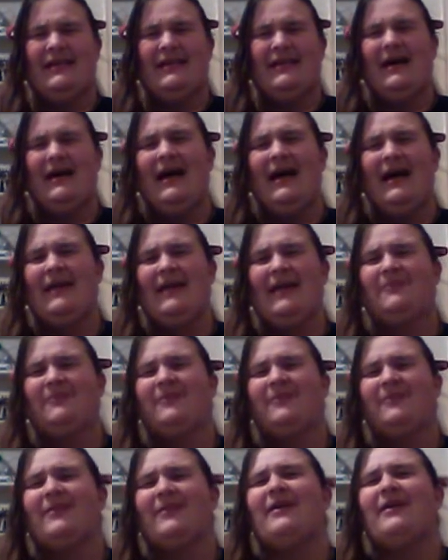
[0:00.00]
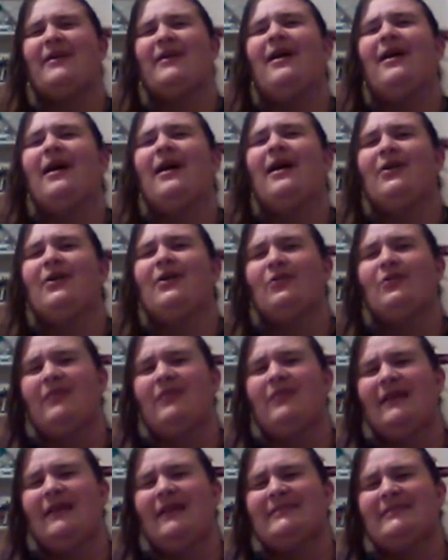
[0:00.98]
I forgot her
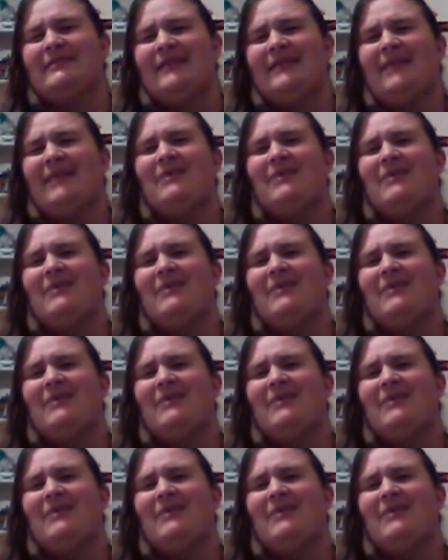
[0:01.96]
last name,